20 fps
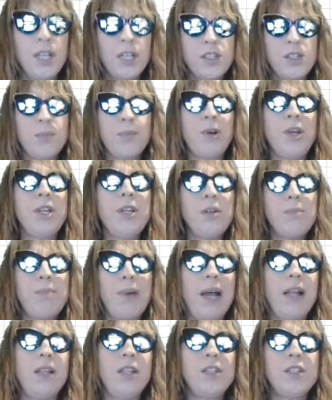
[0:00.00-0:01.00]
It's a pretty good
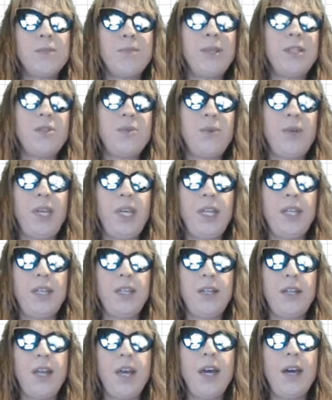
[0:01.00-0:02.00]
balance
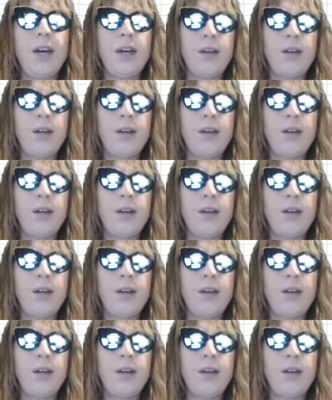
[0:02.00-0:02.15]
between,